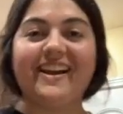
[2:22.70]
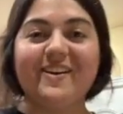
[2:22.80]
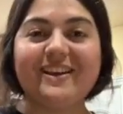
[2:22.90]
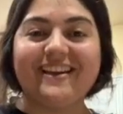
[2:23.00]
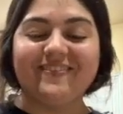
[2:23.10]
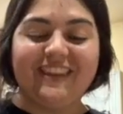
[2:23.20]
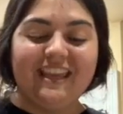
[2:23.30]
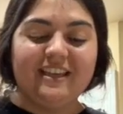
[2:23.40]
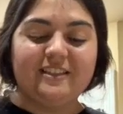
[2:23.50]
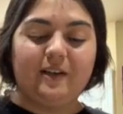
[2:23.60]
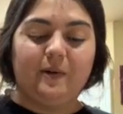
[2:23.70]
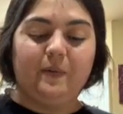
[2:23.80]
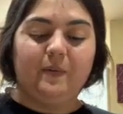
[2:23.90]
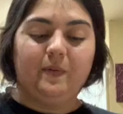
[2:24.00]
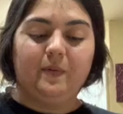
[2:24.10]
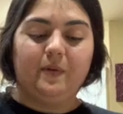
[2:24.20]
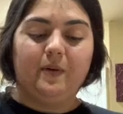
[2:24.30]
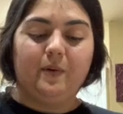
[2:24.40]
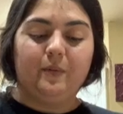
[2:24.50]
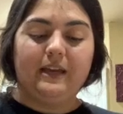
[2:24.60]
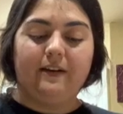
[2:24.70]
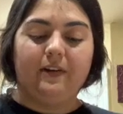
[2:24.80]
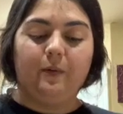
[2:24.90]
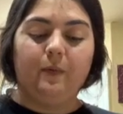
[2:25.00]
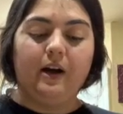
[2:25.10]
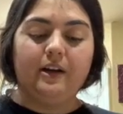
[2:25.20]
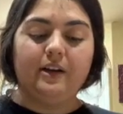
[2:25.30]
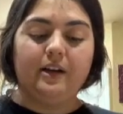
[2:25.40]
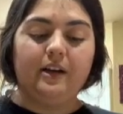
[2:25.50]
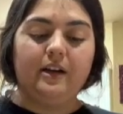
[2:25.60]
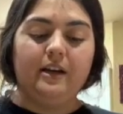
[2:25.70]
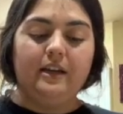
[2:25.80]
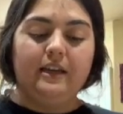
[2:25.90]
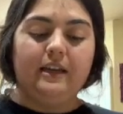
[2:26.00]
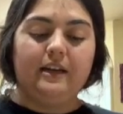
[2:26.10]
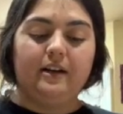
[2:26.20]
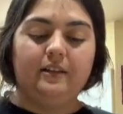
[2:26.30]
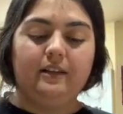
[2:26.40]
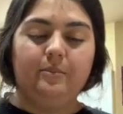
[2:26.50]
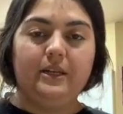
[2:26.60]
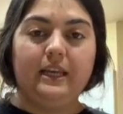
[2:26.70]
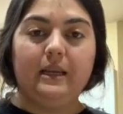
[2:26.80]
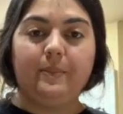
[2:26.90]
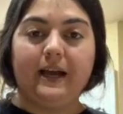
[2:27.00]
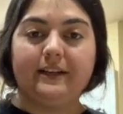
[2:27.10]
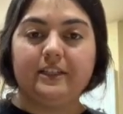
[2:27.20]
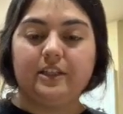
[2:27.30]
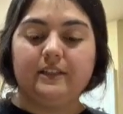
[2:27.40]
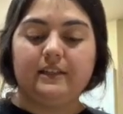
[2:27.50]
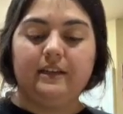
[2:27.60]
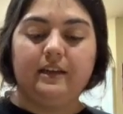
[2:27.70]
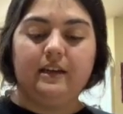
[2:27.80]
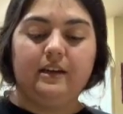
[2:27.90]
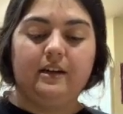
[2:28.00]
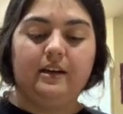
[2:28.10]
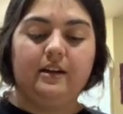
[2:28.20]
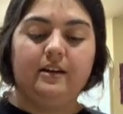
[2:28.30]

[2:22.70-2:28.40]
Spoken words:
Okay, so we have our water and our lemonade packages in here.